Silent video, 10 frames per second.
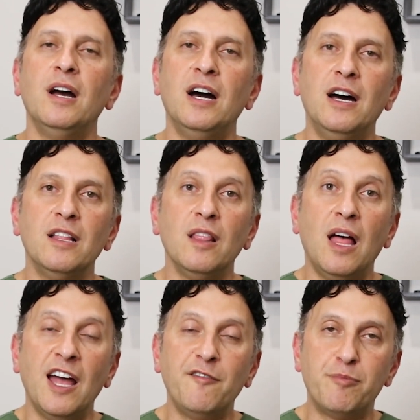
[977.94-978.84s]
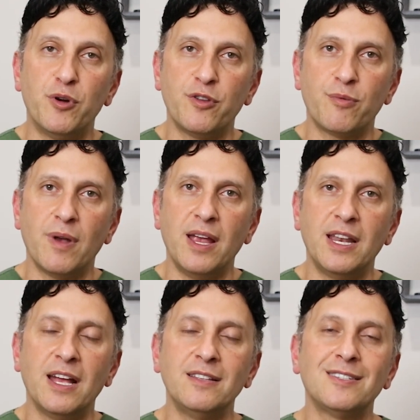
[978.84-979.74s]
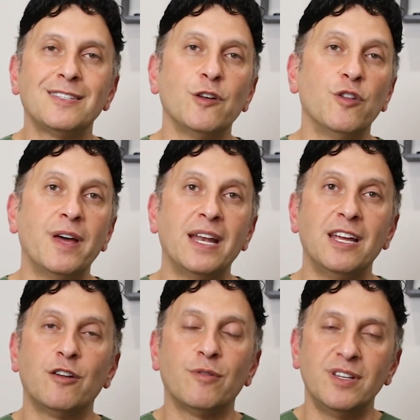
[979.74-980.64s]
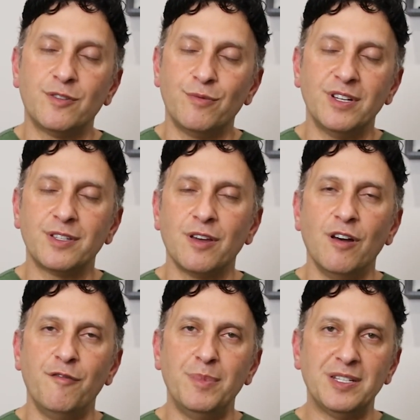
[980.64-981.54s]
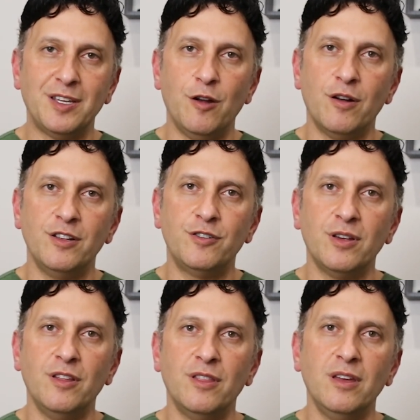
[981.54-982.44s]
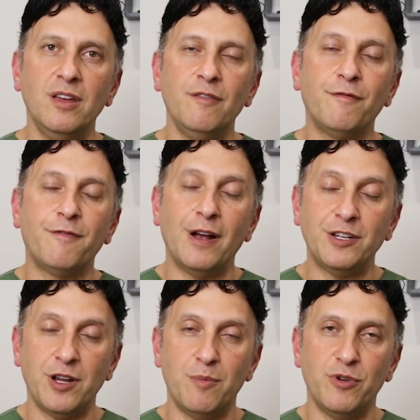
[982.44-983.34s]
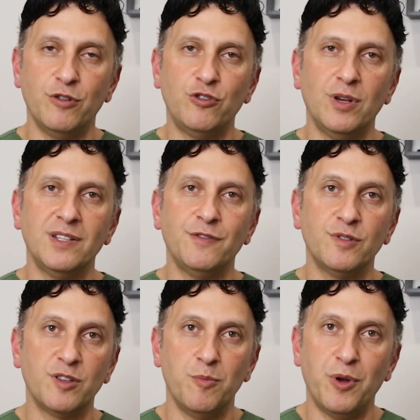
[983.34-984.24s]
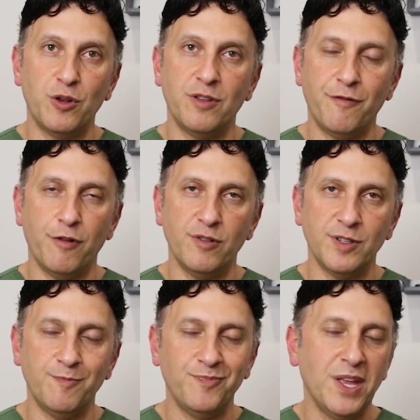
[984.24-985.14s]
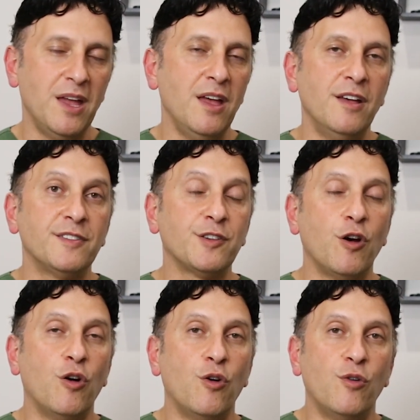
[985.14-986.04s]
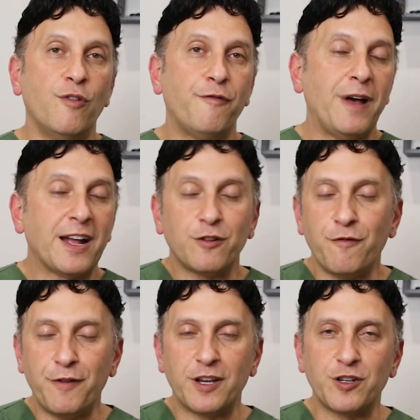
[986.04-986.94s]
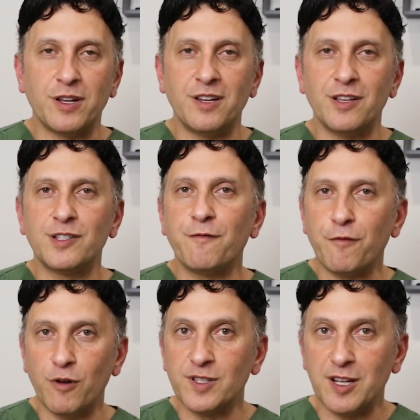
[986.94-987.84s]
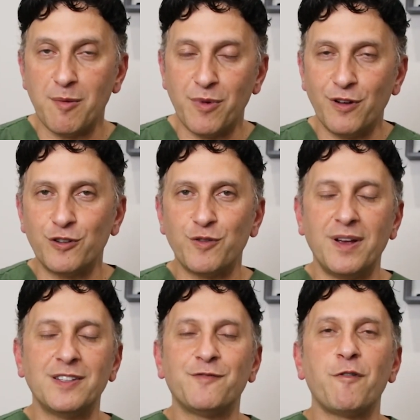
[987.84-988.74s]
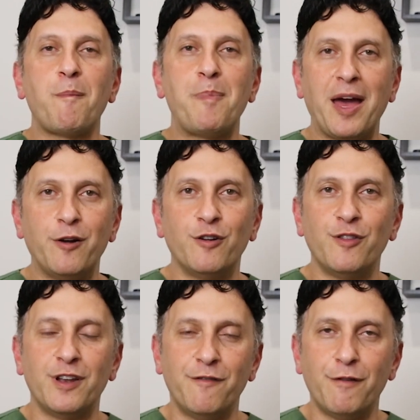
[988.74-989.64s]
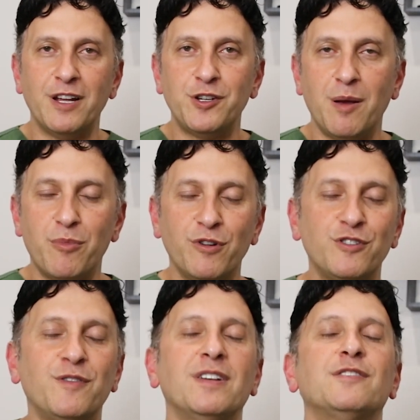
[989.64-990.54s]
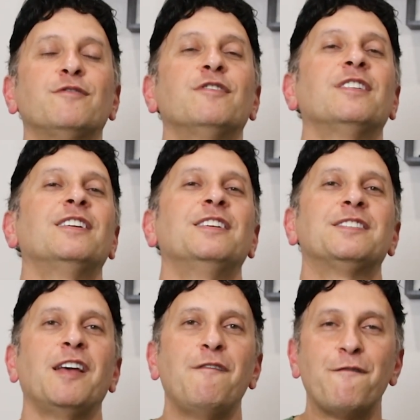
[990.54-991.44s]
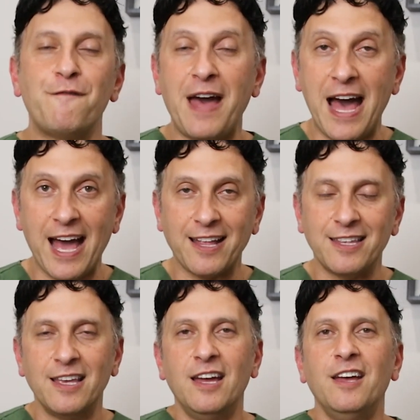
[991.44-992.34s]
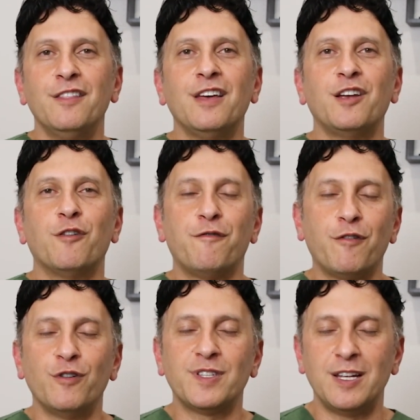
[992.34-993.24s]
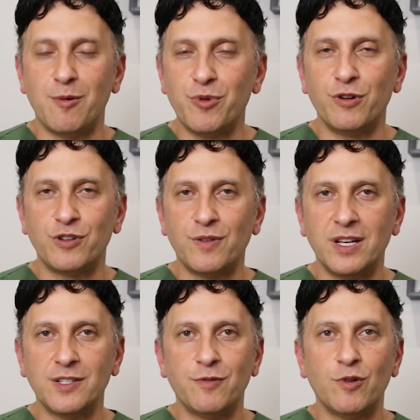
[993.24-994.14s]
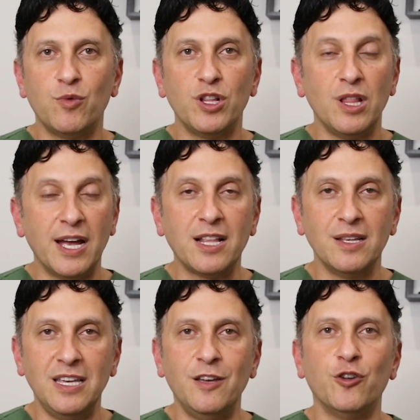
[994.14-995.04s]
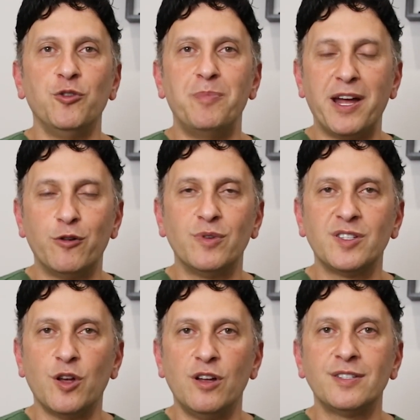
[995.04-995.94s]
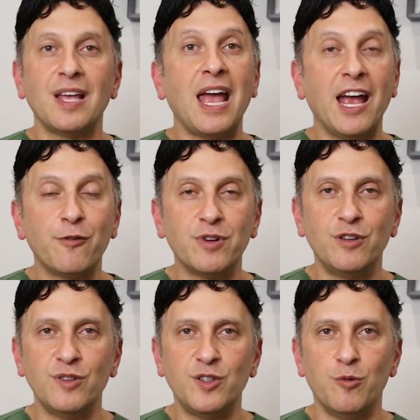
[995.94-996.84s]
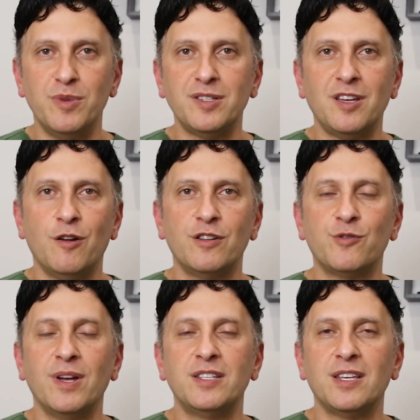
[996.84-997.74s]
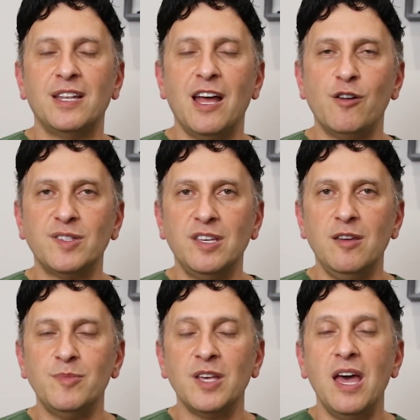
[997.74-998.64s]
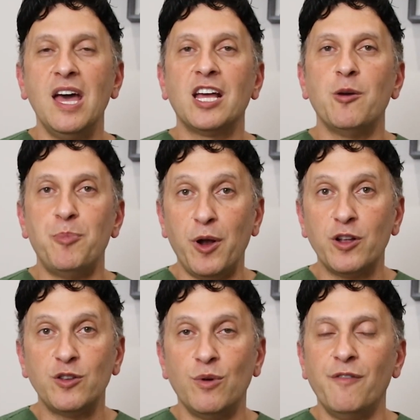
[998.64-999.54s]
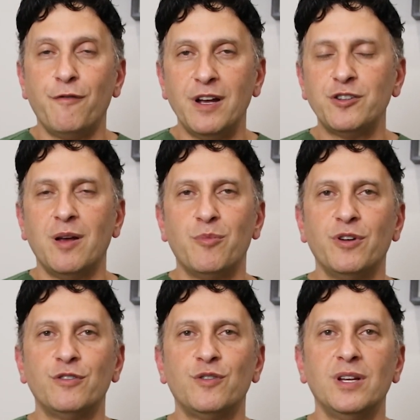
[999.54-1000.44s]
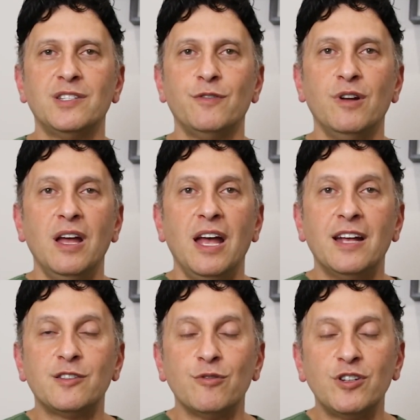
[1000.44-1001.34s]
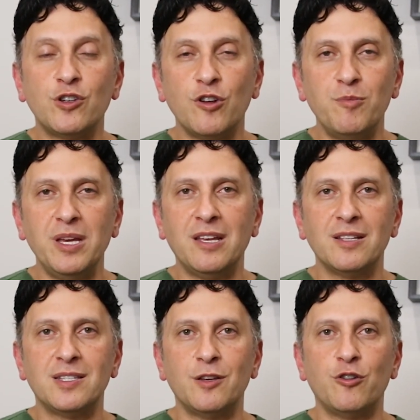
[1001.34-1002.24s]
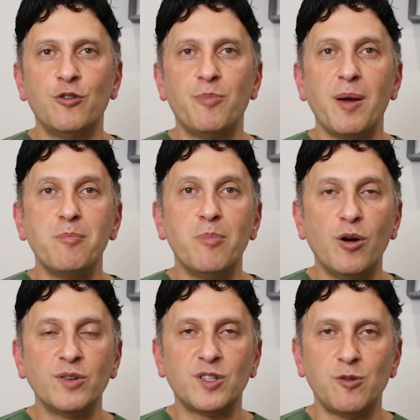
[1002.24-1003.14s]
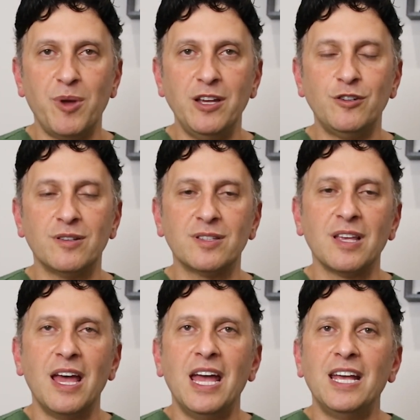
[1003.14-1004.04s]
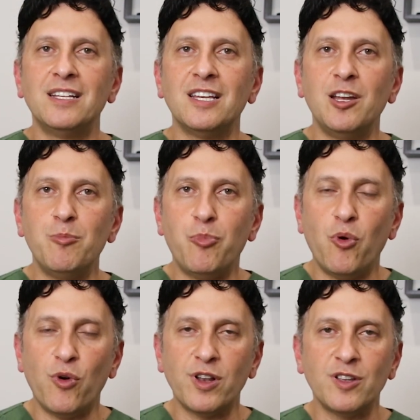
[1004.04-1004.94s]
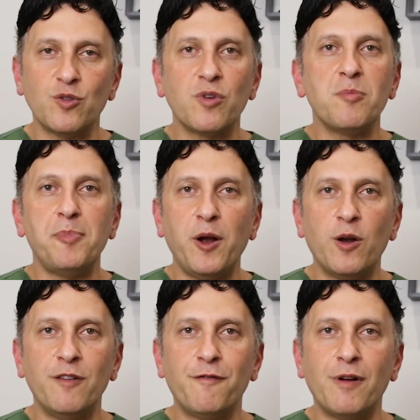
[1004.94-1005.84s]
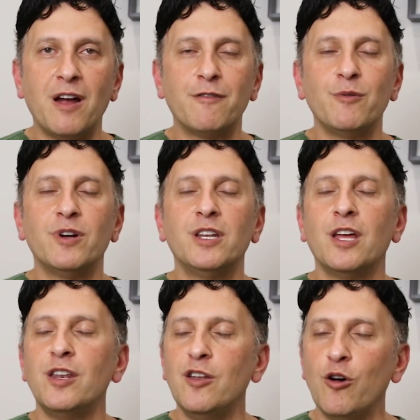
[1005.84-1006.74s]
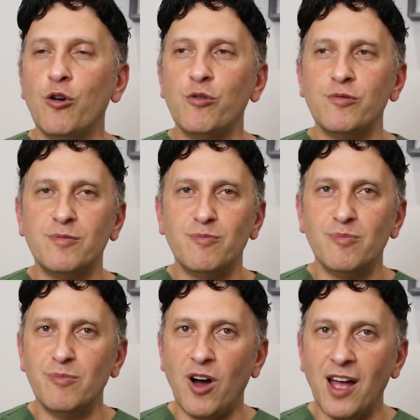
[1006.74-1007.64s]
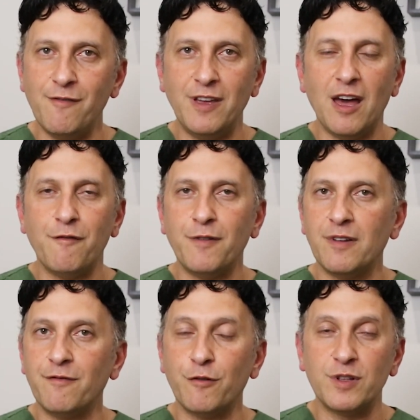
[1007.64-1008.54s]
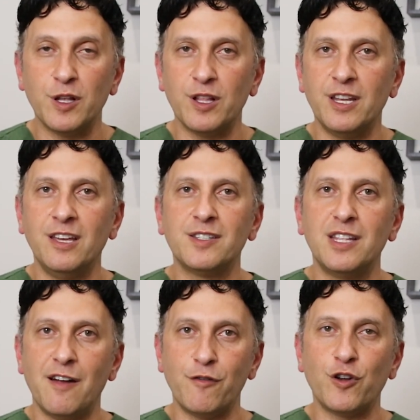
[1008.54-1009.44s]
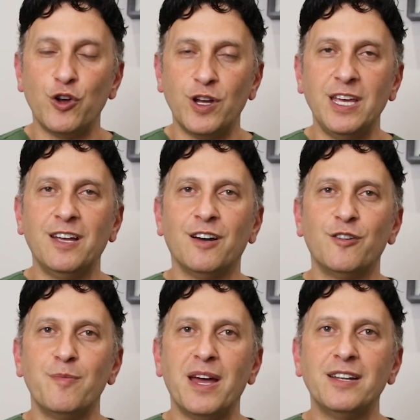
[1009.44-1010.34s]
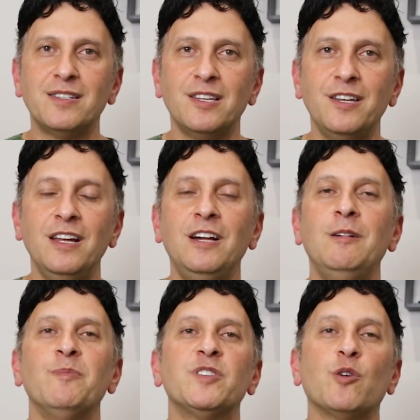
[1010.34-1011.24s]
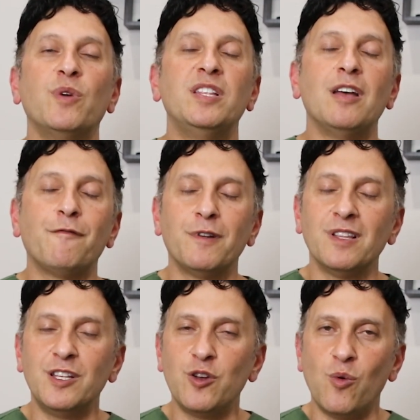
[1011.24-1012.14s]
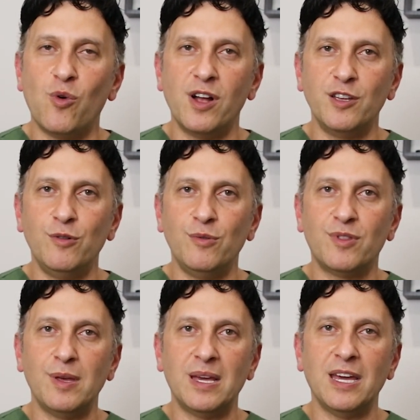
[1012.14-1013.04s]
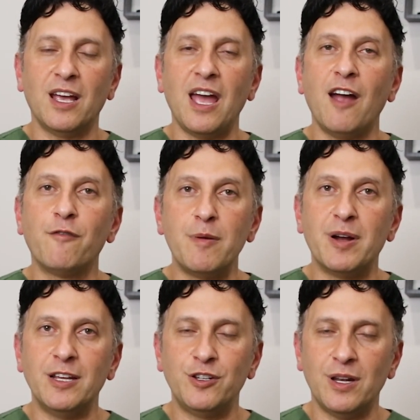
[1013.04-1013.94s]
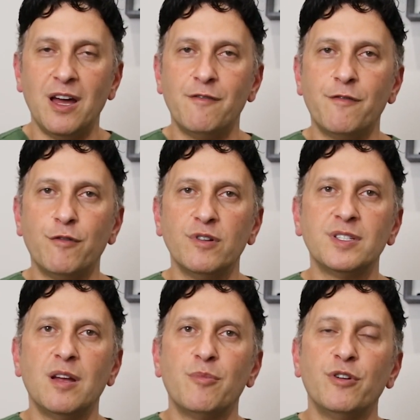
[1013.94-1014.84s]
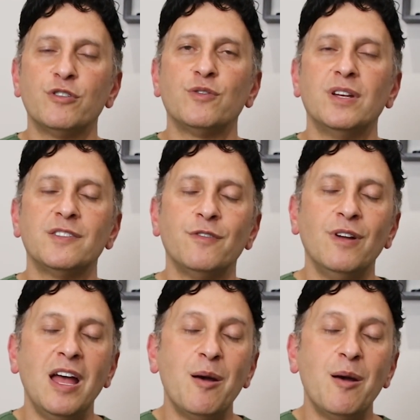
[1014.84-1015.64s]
uh, live birth rate and still that increased risk of miscarriage in the fresh embryo transfers compared to frozen. So factor fiction is a frozen embryo transfer better than a fresh embryo transfer. It is a fact that your frozen embryo transfer will likely yield better results and reduce your miscarriage rates it now seems compared to a fresh embryo transfer. And so it should be considered by most patients. Is it important or imperative for everyone? No, IVF IVF and fertility is never cookie cutter medicine. So we definitely don't want you thinking everybody should have a frozen embryo transfer,